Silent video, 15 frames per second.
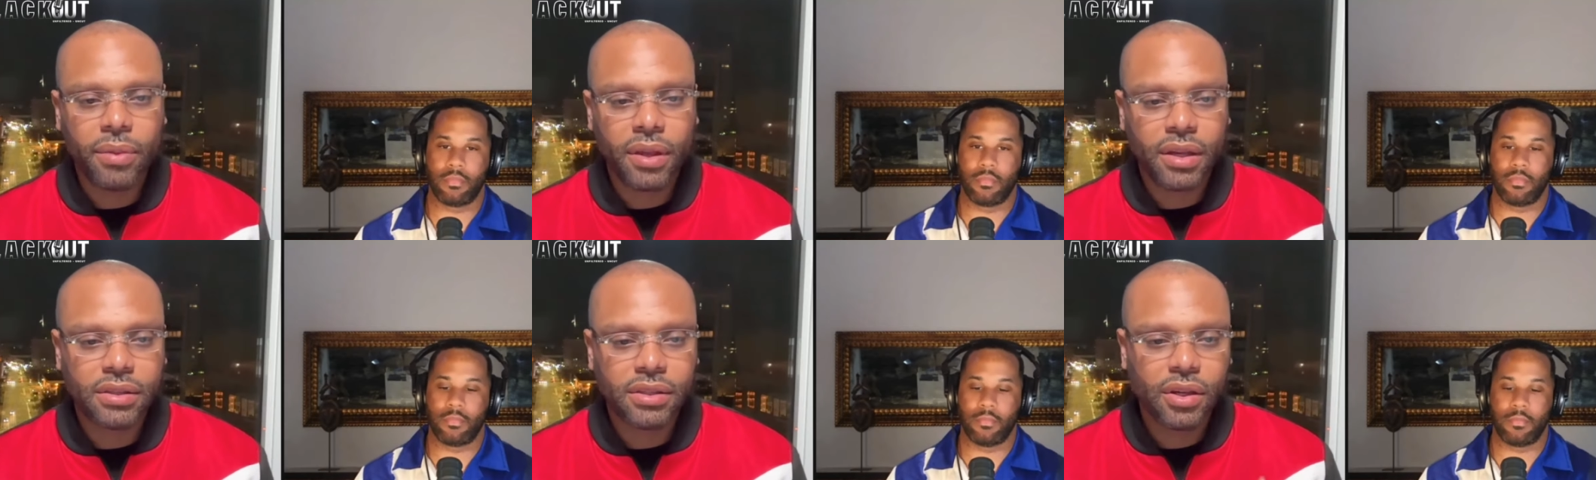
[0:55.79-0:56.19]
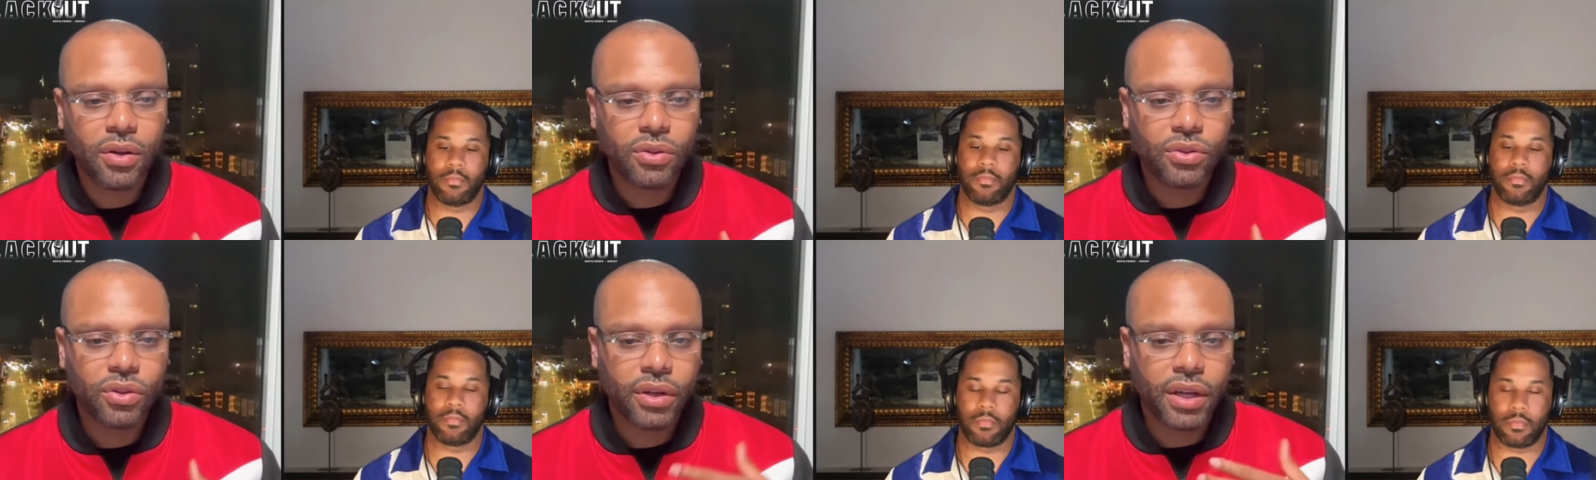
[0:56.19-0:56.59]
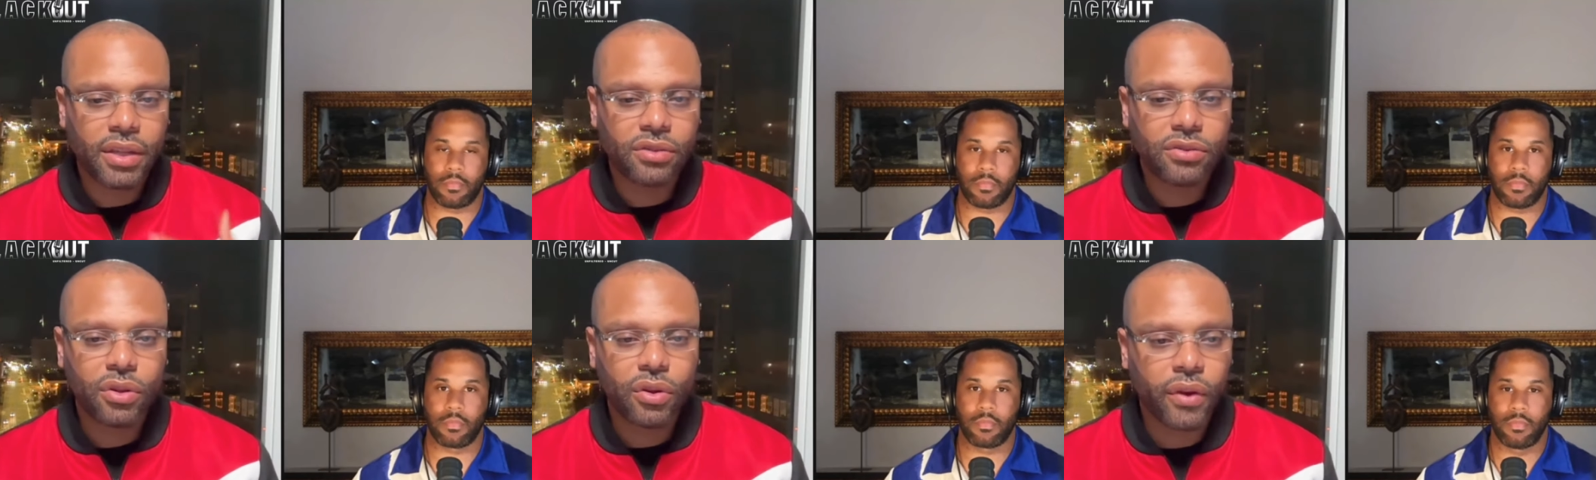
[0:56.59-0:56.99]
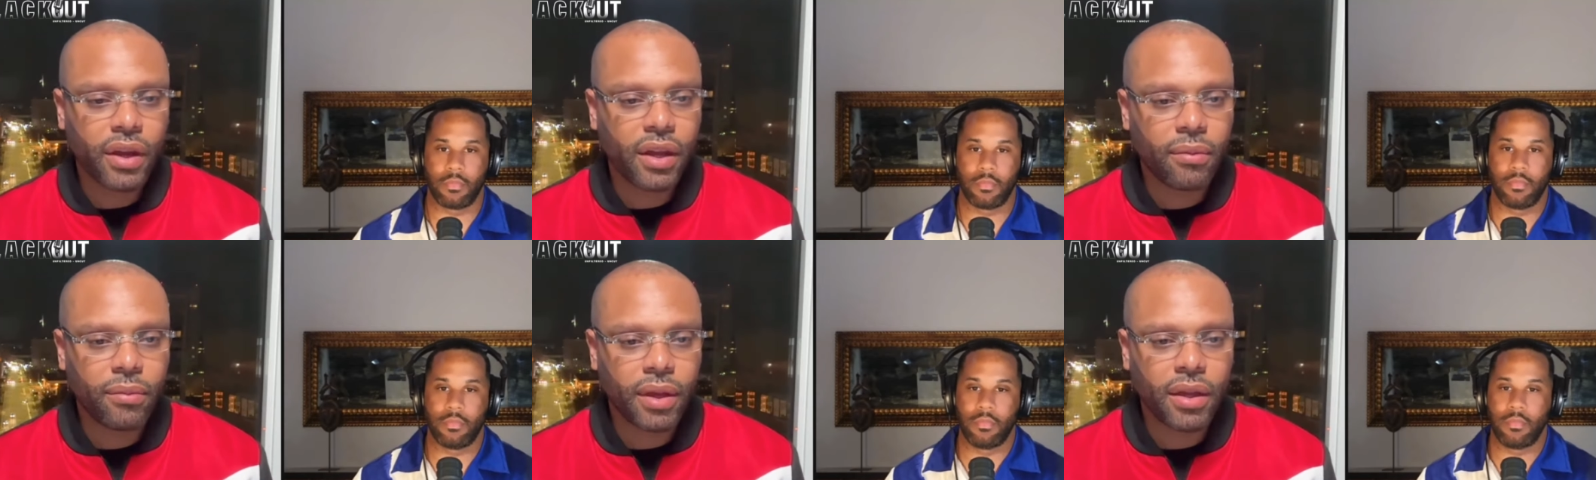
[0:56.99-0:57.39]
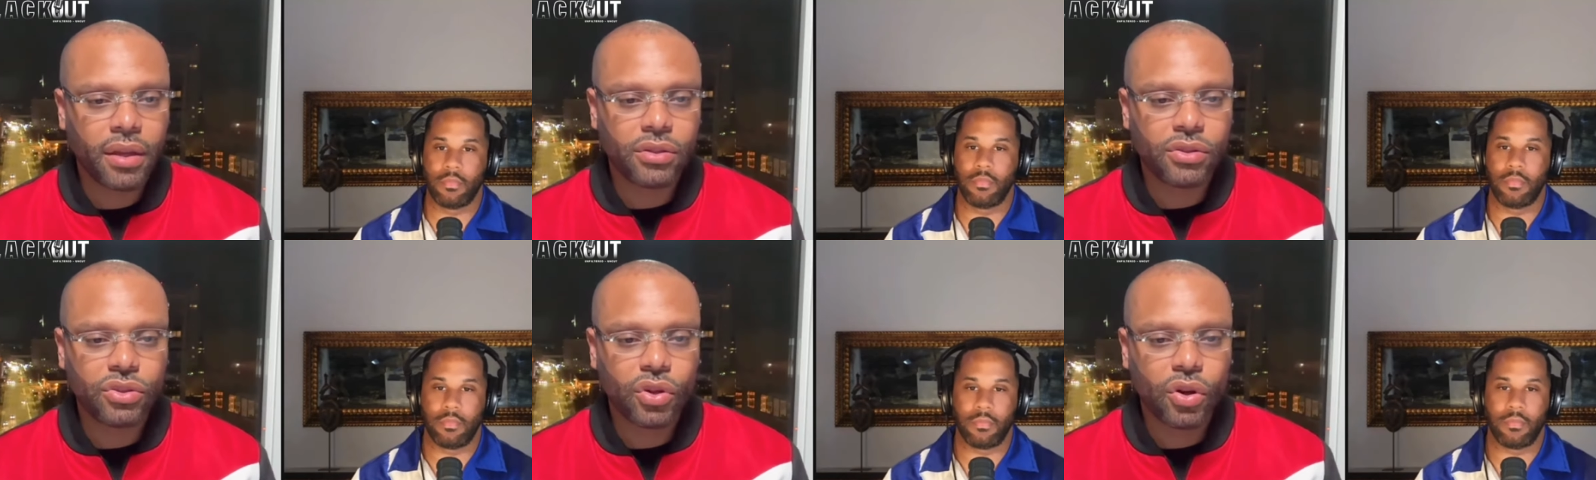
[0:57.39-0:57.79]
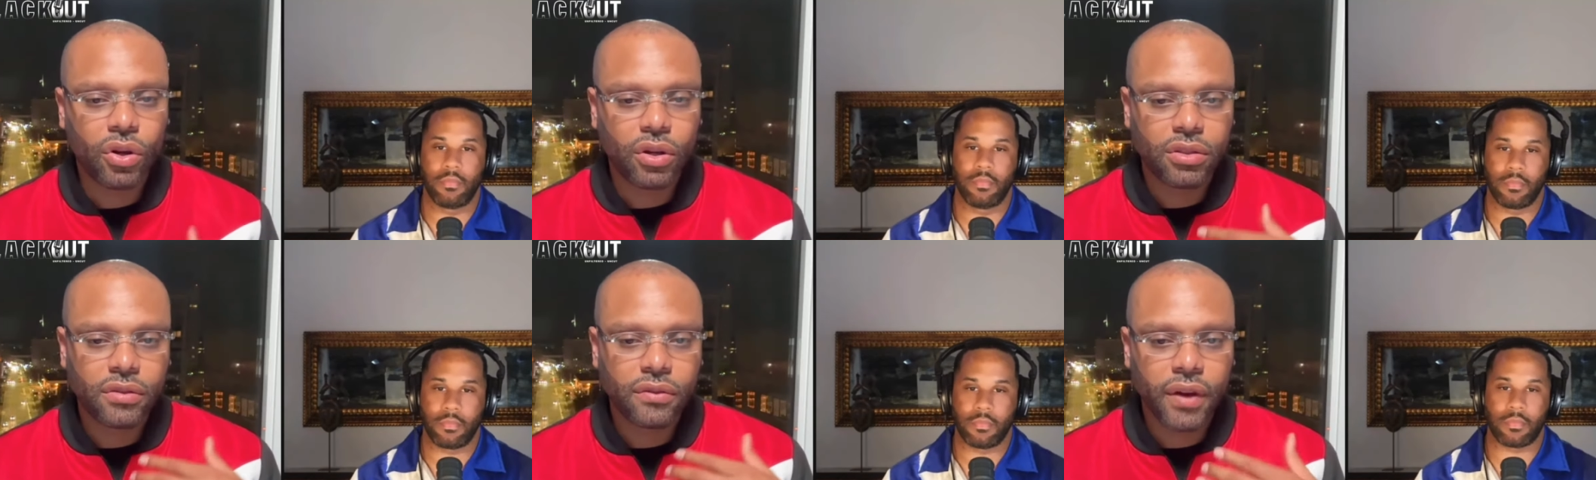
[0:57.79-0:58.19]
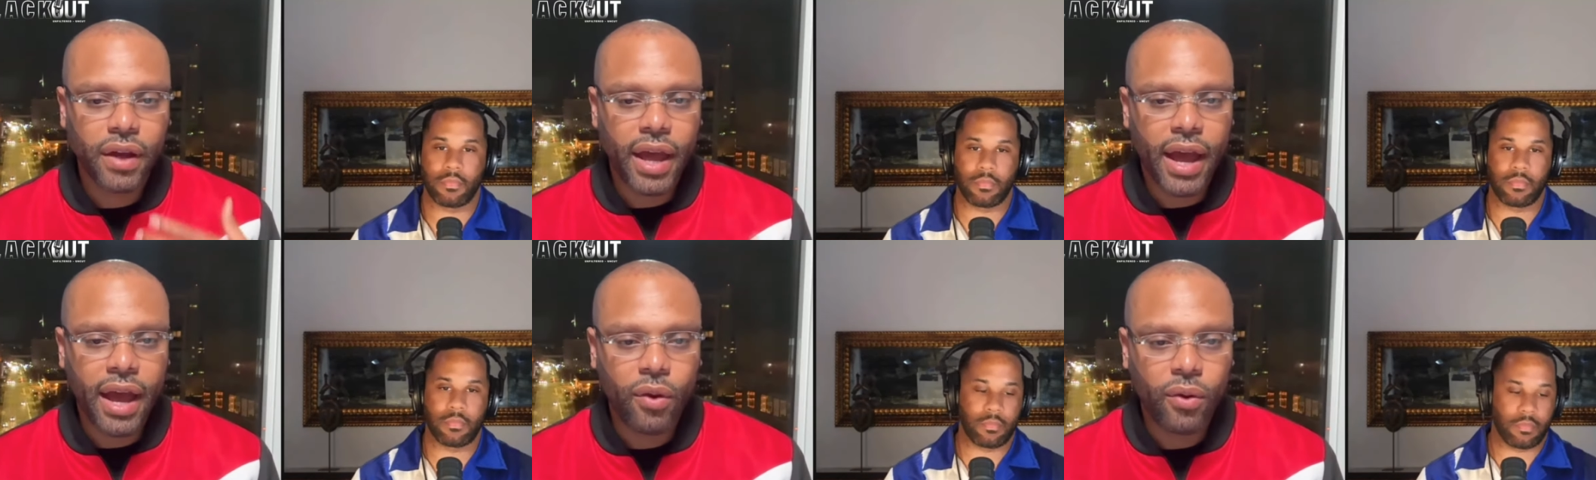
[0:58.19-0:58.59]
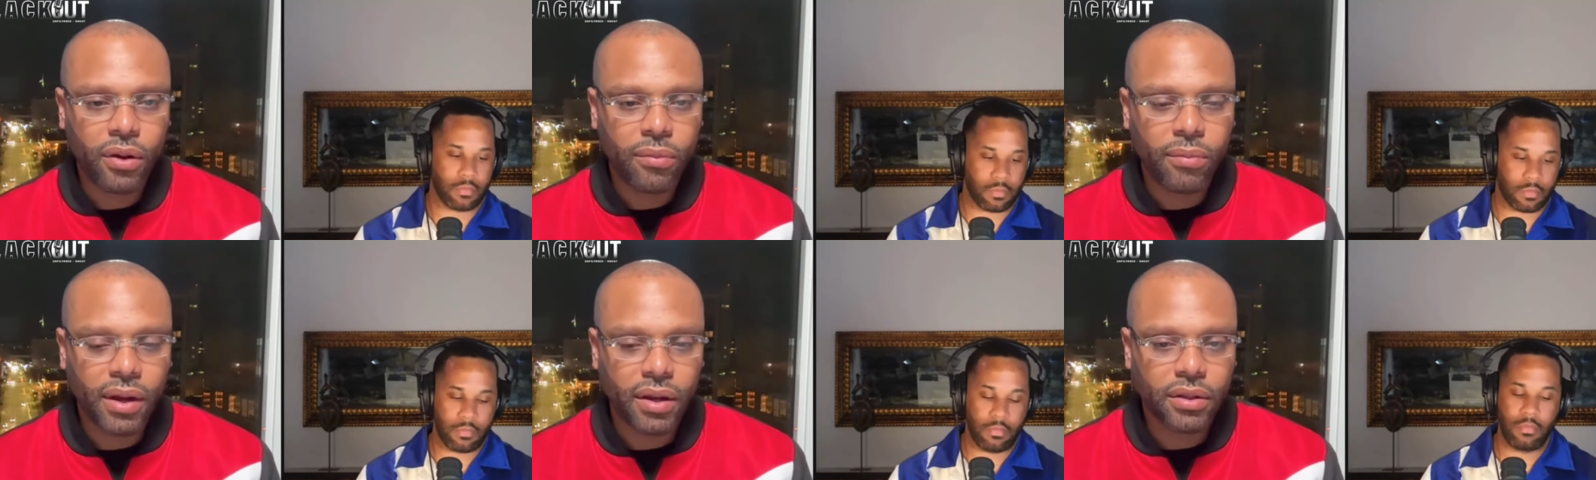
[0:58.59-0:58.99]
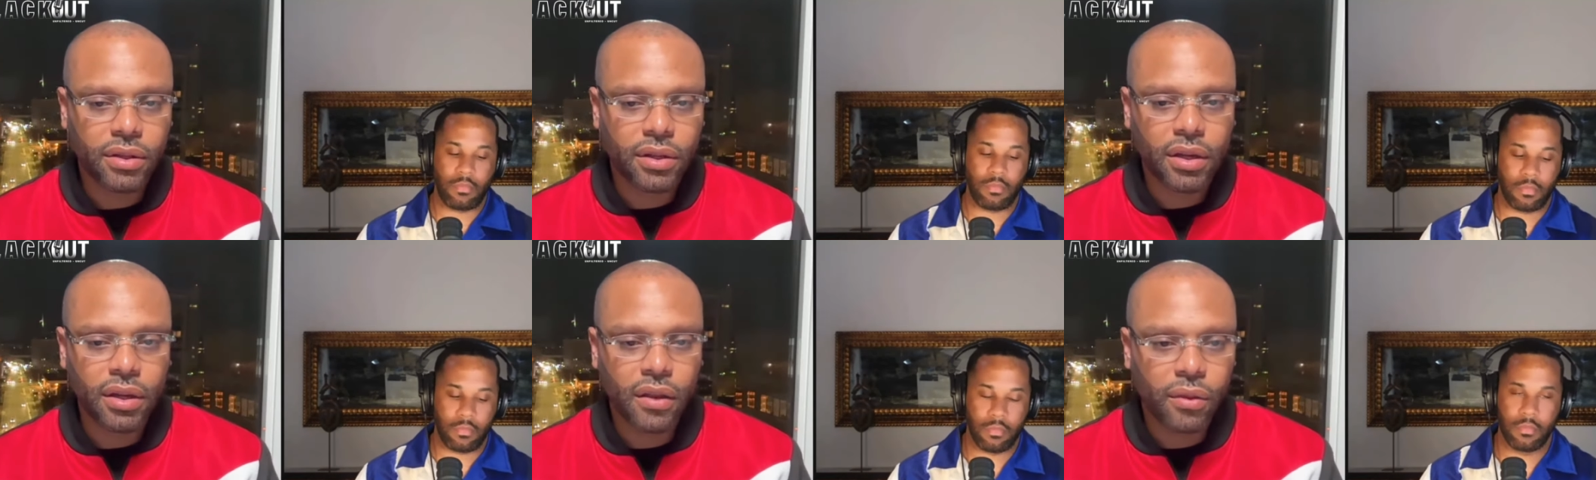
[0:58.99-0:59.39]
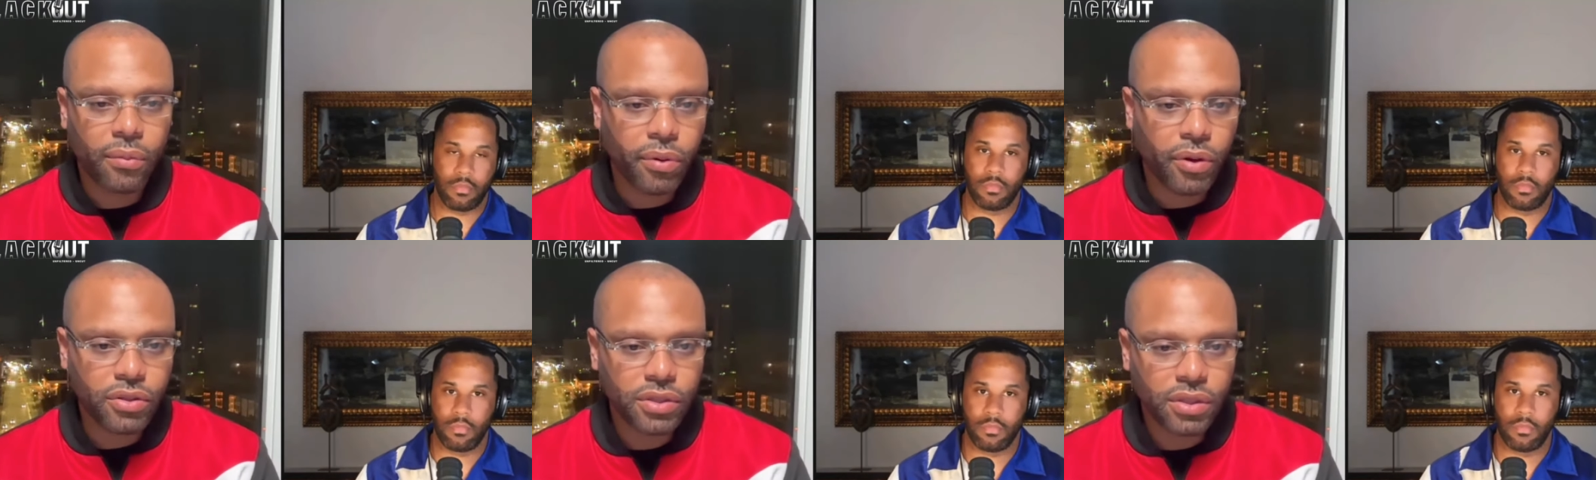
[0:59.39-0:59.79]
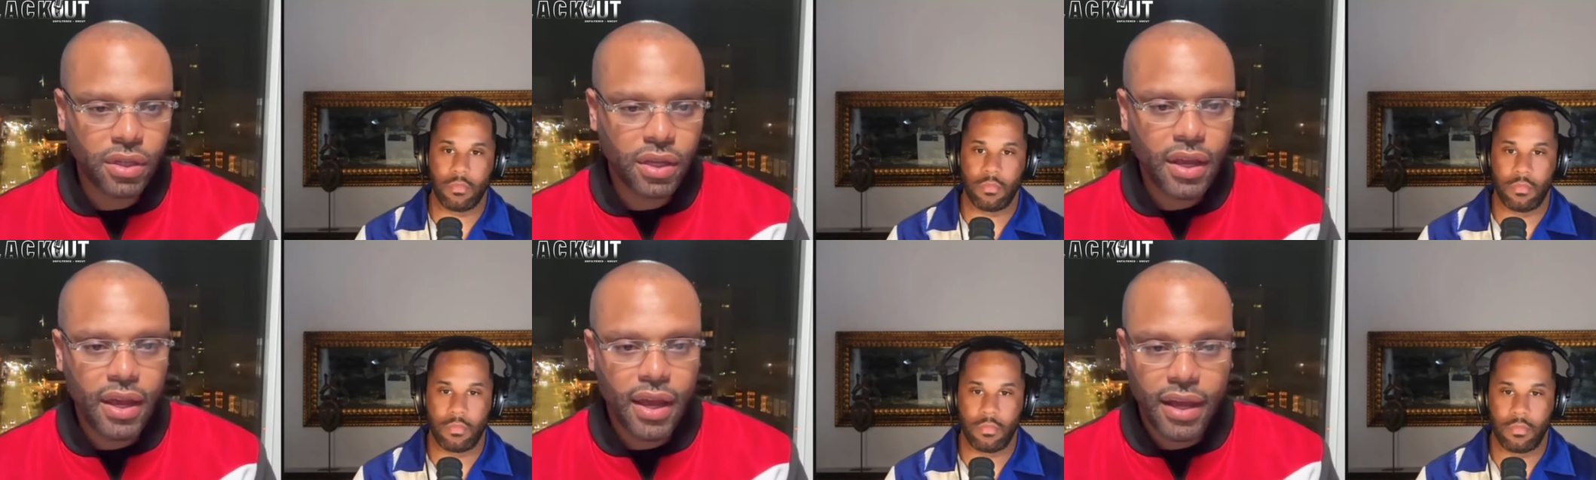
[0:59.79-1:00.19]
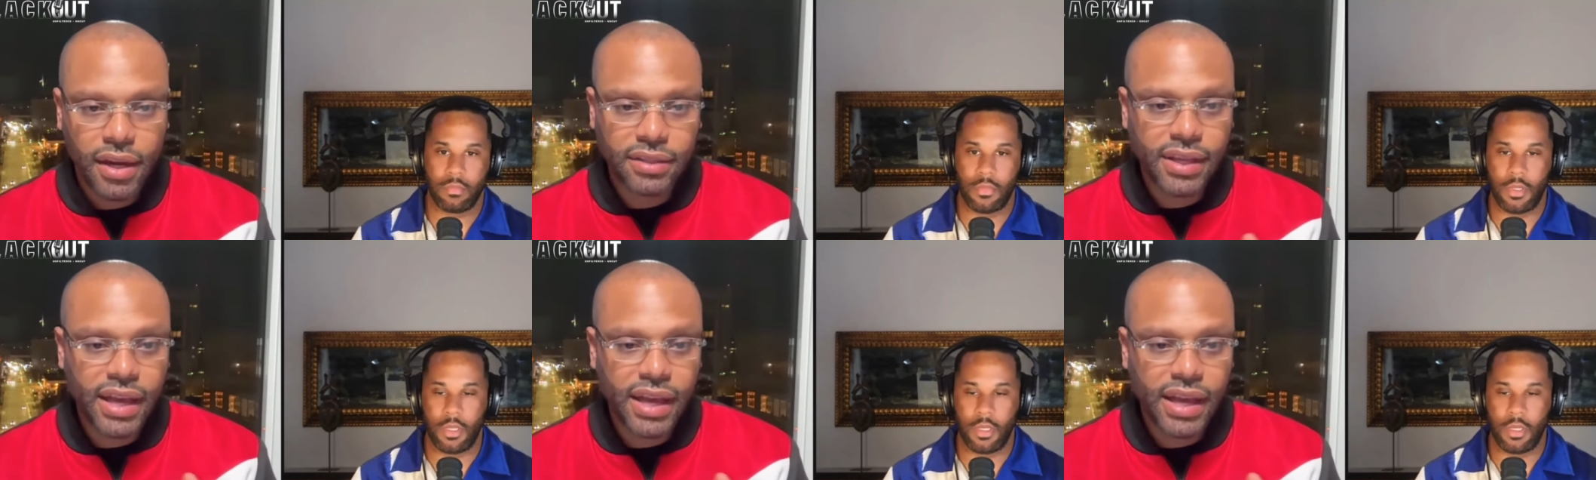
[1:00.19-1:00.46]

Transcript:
Speaker 1: Because he goes on Instagram and talks for an hour about another person. And this yeah.